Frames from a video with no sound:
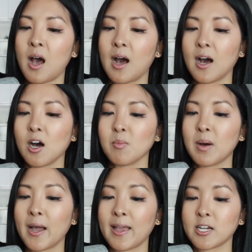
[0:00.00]

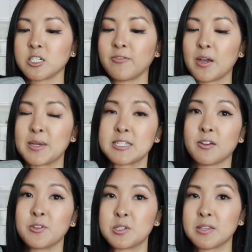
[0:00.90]
I actually find
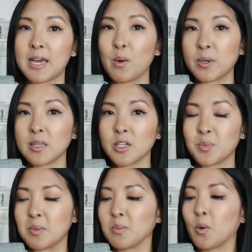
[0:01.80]
myself using that one a little
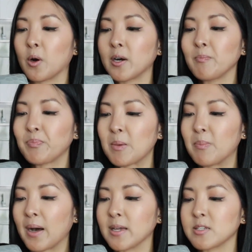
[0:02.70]
bit more,
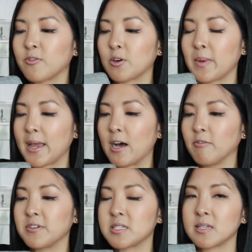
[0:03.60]
but for my
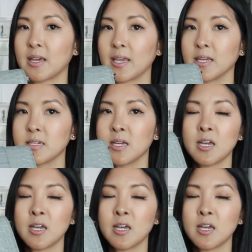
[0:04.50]
outfit tonight,